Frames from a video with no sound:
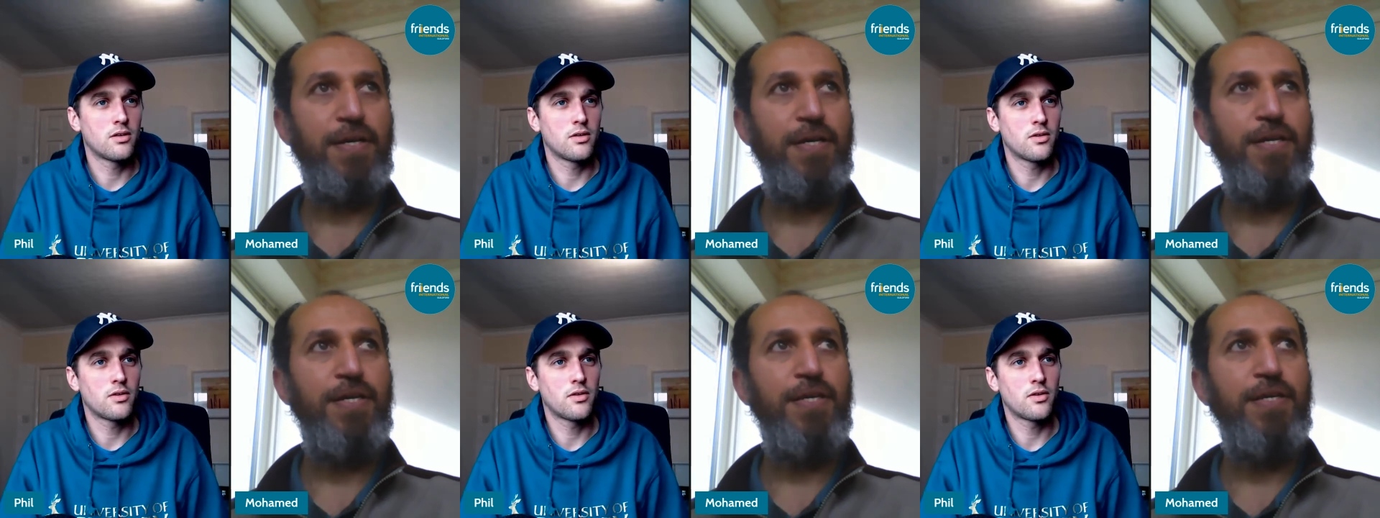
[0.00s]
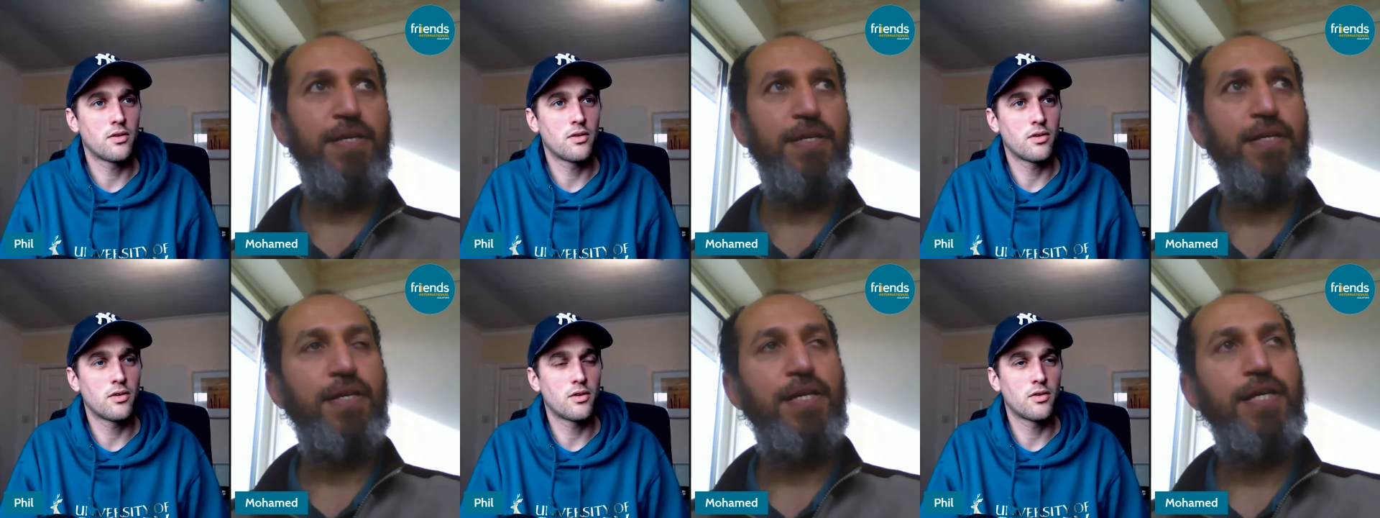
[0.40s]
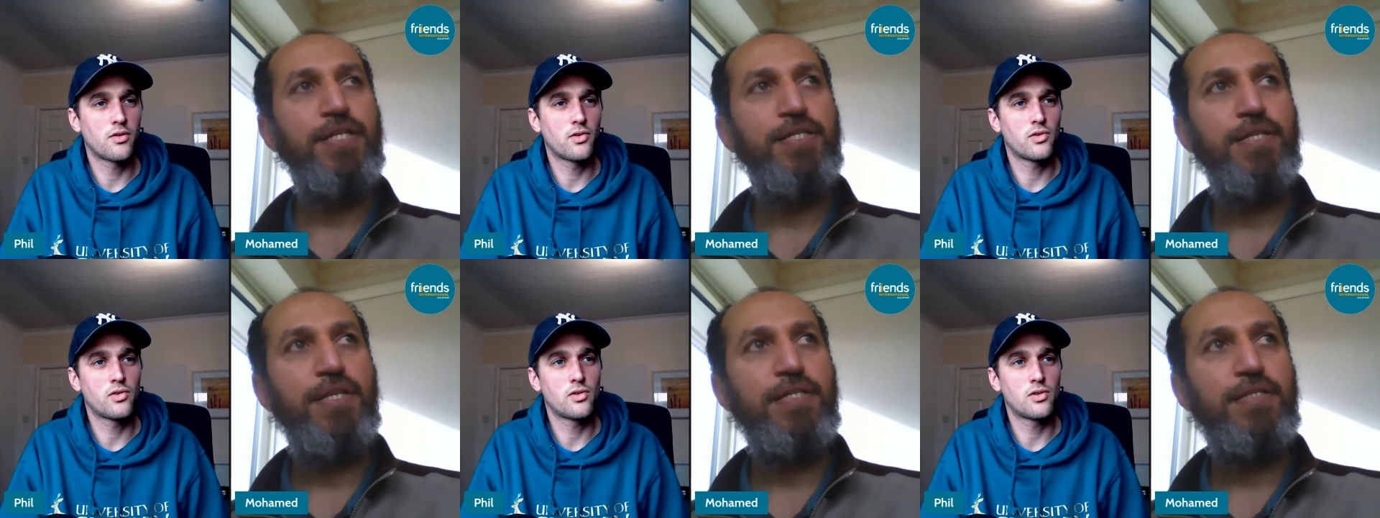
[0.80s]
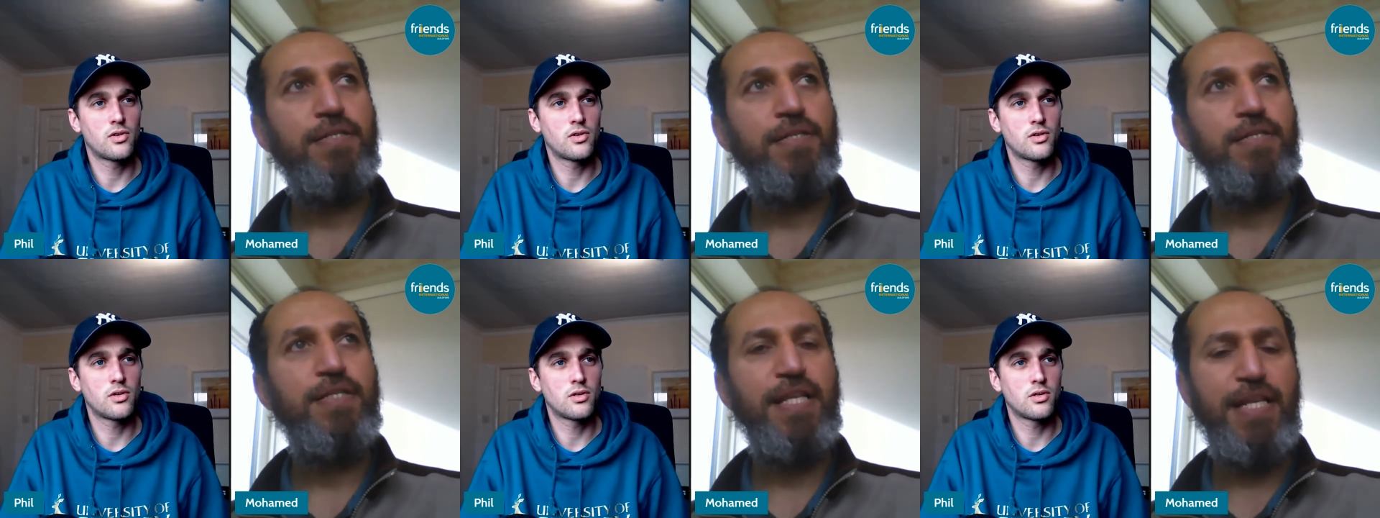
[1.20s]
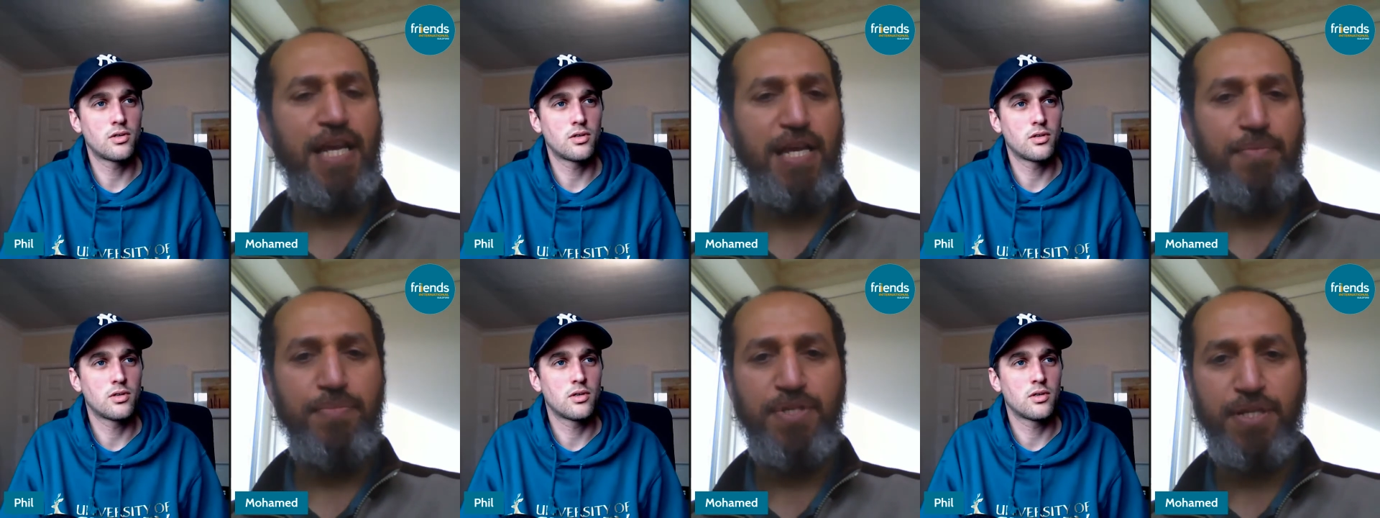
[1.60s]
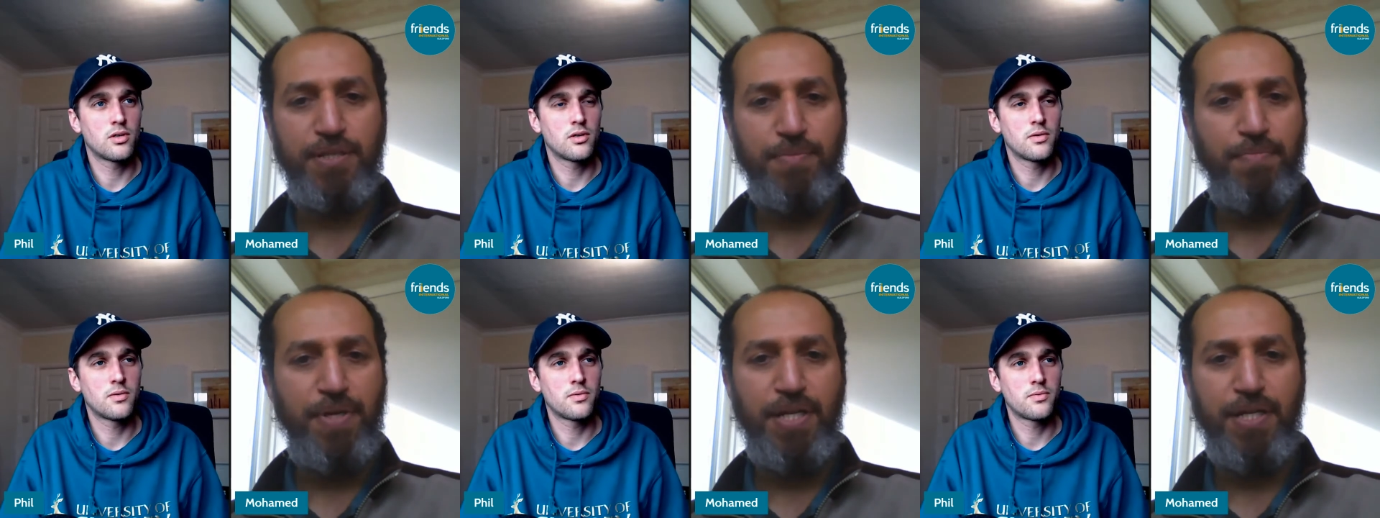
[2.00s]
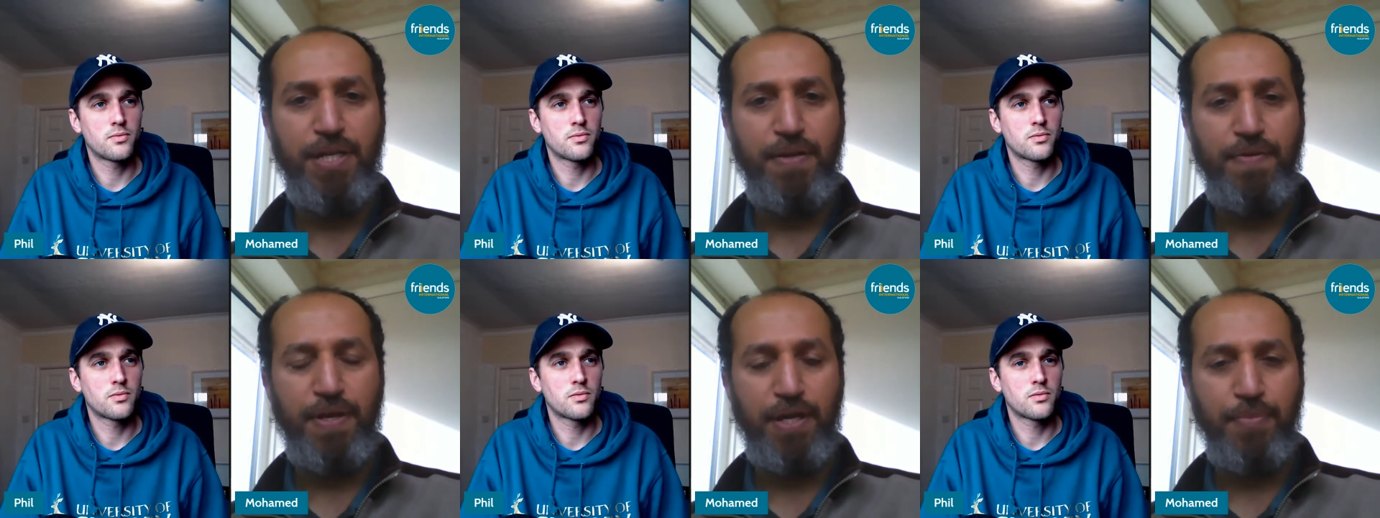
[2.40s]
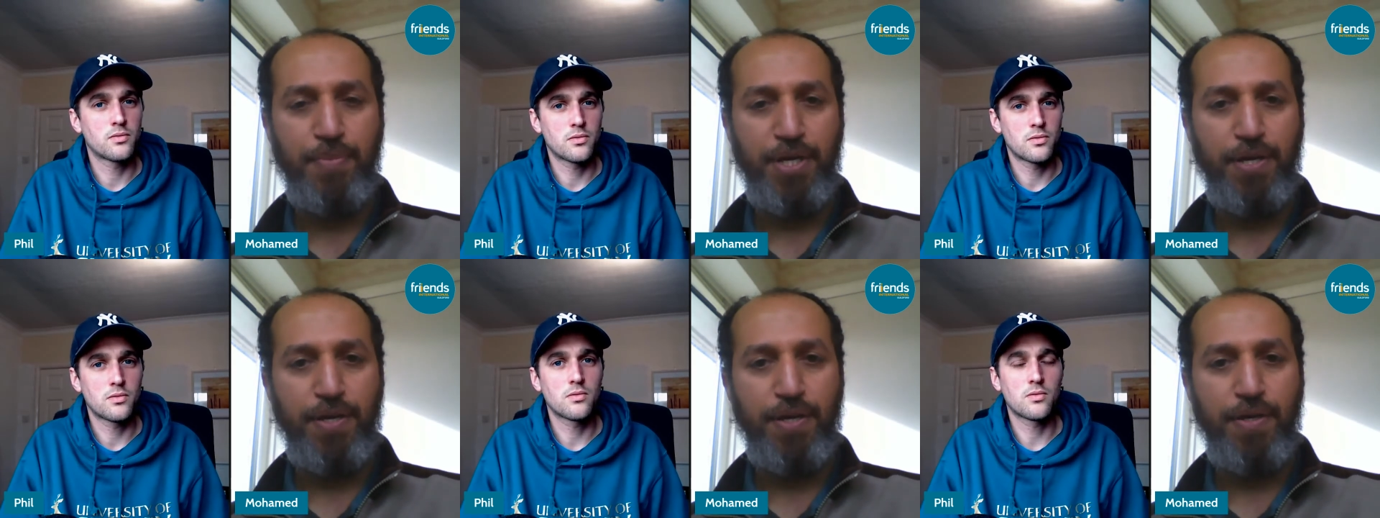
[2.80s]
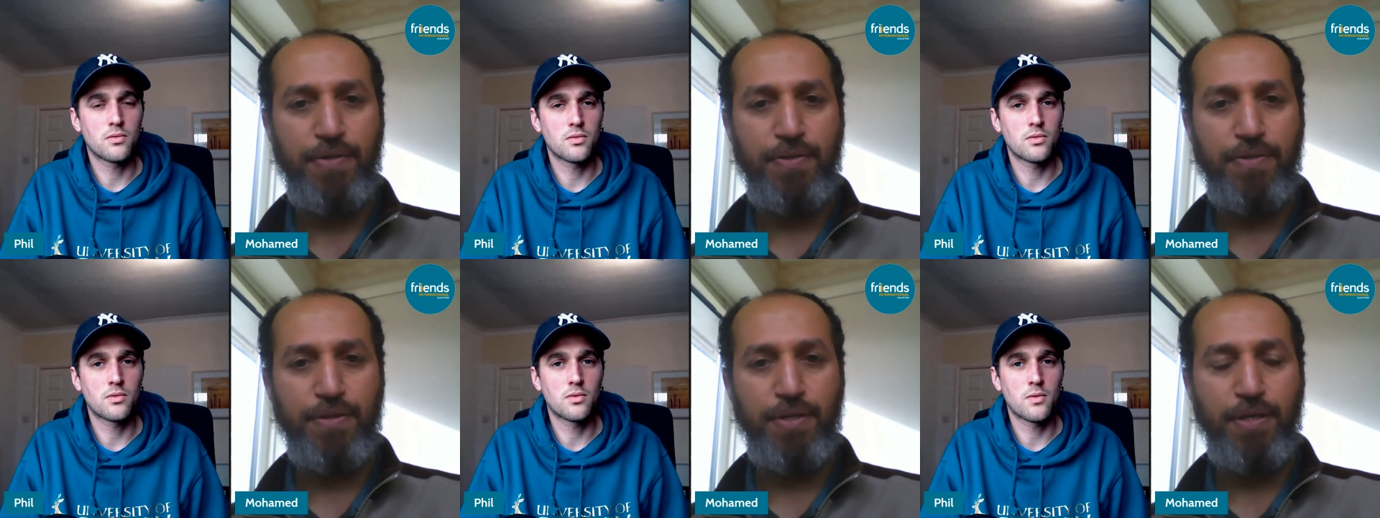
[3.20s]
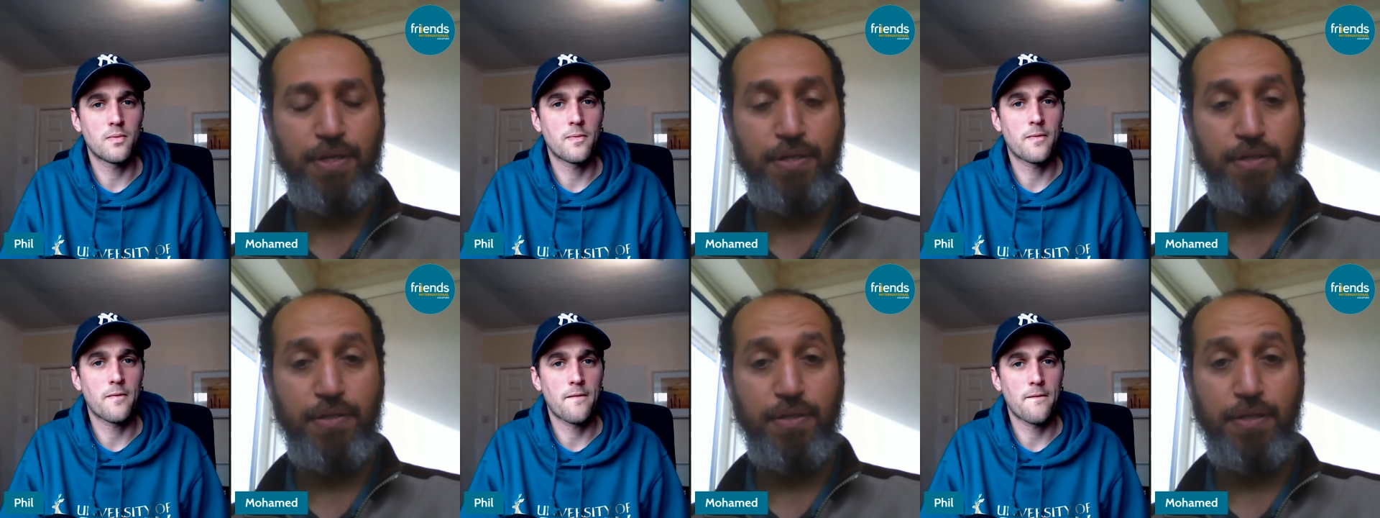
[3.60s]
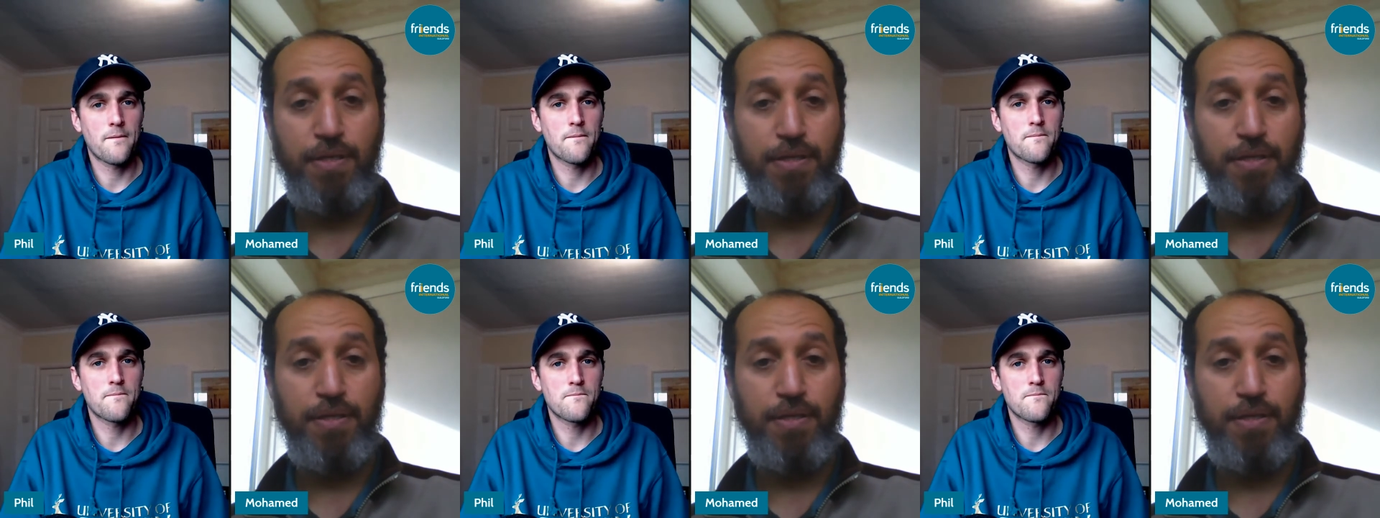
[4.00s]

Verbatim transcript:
Speaker 1: It, it, it, the name doesn't mean anything because it, it,